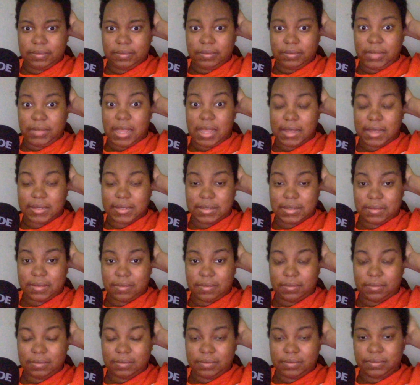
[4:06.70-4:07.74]
Yes.
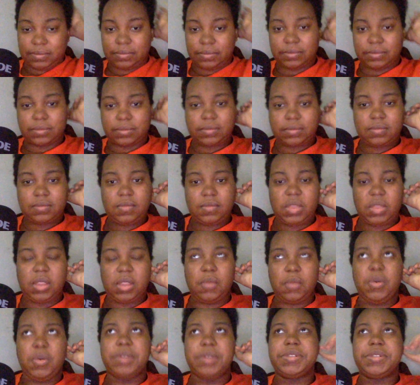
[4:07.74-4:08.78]

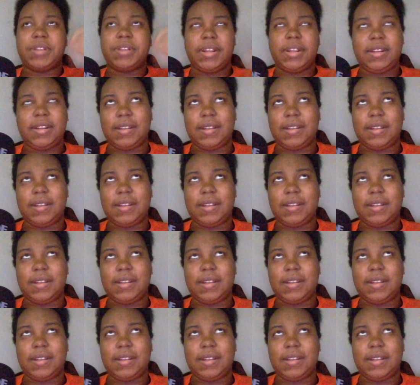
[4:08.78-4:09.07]
Well, it was created